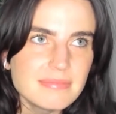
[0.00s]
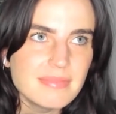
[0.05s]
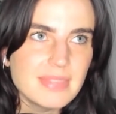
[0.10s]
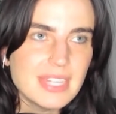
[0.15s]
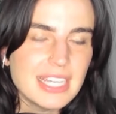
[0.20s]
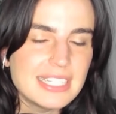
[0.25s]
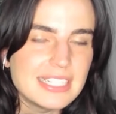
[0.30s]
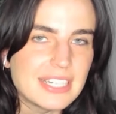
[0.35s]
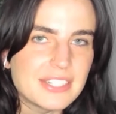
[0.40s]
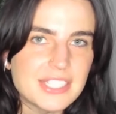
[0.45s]

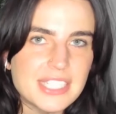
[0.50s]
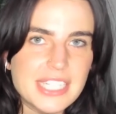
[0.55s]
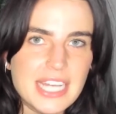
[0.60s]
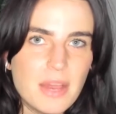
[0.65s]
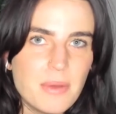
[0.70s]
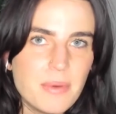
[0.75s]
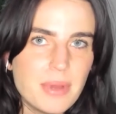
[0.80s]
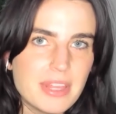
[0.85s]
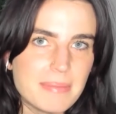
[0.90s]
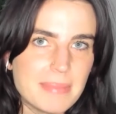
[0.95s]
Now say
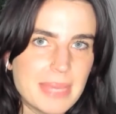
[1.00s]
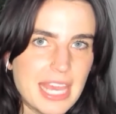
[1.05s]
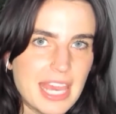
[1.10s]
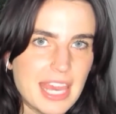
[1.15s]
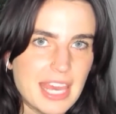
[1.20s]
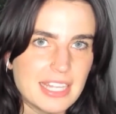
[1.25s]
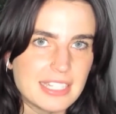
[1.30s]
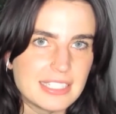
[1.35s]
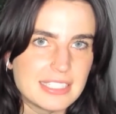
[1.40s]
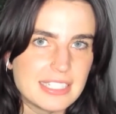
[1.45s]
it with me,
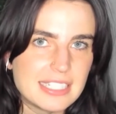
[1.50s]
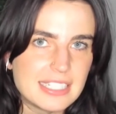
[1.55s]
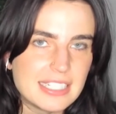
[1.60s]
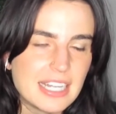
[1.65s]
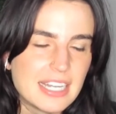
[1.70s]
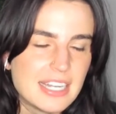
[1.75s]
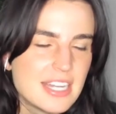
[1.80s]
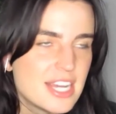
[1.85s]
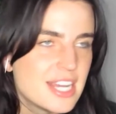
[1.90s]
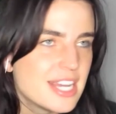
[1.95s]
kids.
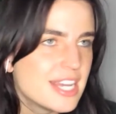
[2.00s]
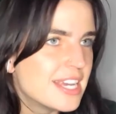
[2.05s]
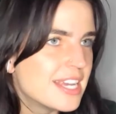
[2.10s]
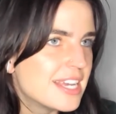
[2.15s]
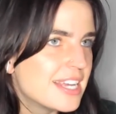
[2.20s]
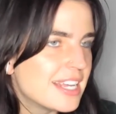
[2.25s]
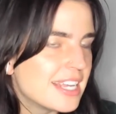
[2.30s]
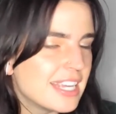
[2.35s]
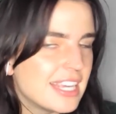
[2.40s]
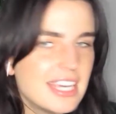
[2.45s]

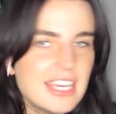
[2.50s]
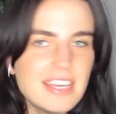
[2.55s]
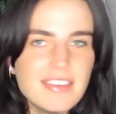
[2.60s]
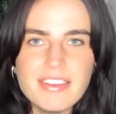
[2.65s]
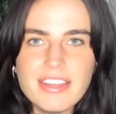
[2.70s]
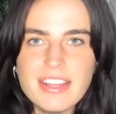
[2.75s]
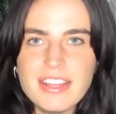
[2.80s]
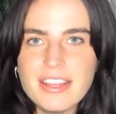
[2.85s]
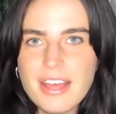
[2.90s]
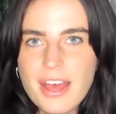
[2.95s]

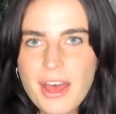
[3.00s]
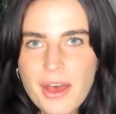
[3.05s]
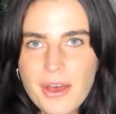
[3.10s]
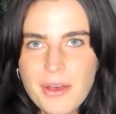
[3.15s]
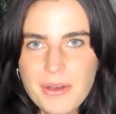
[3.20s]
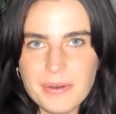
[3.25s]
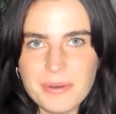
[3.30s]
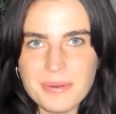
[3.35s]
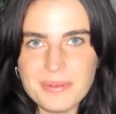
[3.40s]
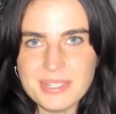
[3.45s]
Even
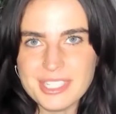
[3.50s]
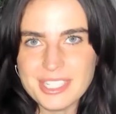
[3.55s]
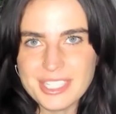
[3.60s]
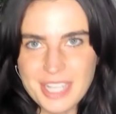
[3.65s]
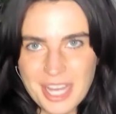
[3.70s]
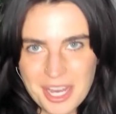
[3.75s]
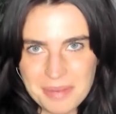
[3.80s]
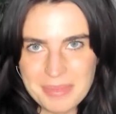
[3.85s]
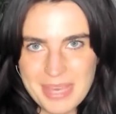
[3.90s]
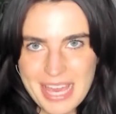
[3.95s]
though
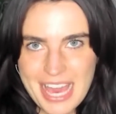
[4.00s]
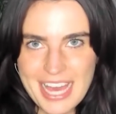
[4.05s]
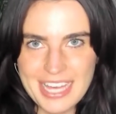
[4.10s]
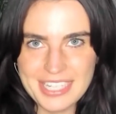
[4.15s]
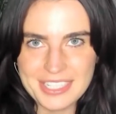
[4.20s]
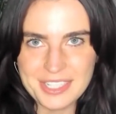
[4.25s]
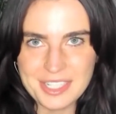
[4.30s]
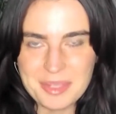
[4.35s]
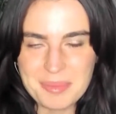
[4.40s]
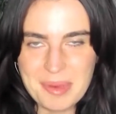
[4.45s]

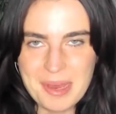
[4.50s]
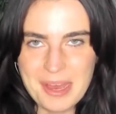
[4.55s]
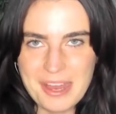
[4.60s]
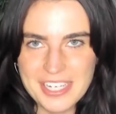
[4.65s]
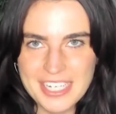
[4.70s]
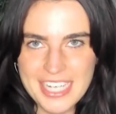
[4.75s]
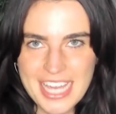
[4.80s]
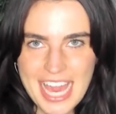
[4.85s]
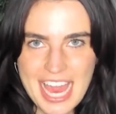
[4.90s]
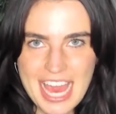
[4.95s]
Sobcast the
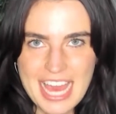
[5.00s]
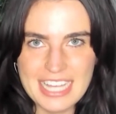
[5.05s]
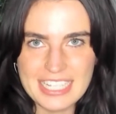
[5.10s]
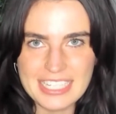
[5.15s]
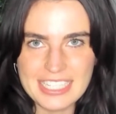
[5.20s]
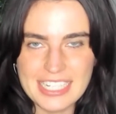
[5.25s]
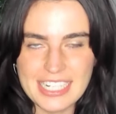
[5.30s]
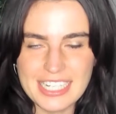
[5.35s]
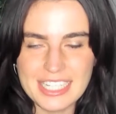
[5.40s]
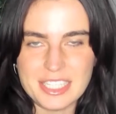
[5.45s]

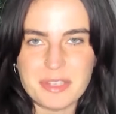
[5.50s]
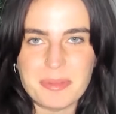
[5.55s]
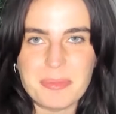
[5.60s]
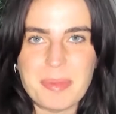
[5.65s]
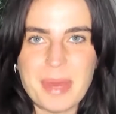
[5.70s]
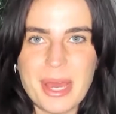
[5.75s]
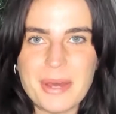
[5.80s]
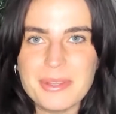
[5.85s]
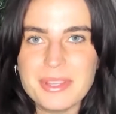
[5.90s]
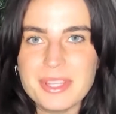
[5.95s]
Podcast is
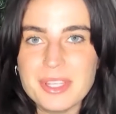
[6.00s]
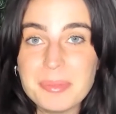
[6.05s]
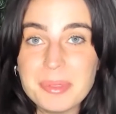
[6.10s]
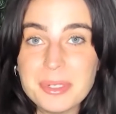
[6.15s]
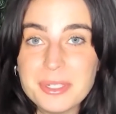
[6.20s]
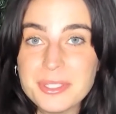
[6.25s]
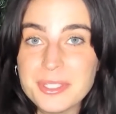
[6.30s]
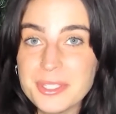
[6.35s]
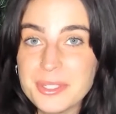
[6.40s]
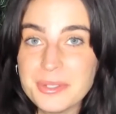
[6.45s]
about the
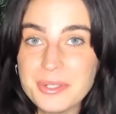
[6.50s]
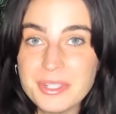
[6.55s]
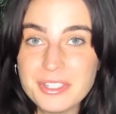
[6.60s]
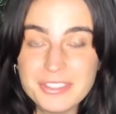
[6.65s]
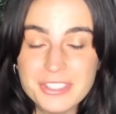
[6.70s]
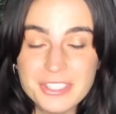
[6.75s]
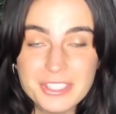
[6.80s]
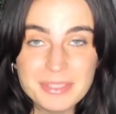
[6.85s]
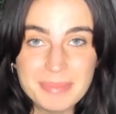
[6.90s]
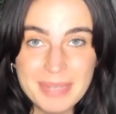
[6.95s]
pursuit
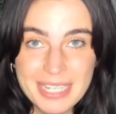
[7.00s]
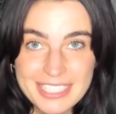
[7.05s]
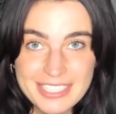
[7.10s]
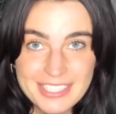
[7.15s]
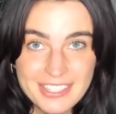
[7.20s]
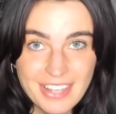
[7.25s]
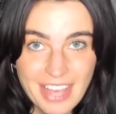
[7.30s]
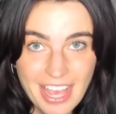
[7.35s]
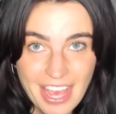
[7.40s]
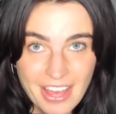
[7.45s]
of good
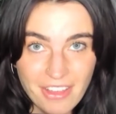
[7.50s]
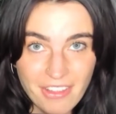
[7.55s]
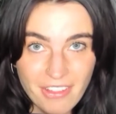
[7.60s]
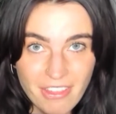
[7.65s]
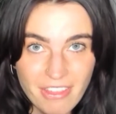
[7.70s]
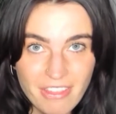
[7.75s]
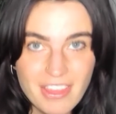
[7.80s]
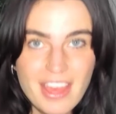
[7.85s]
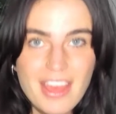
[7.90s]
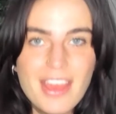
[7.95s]
mental
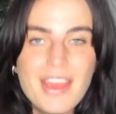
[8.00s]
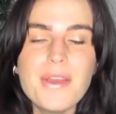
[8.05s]
health,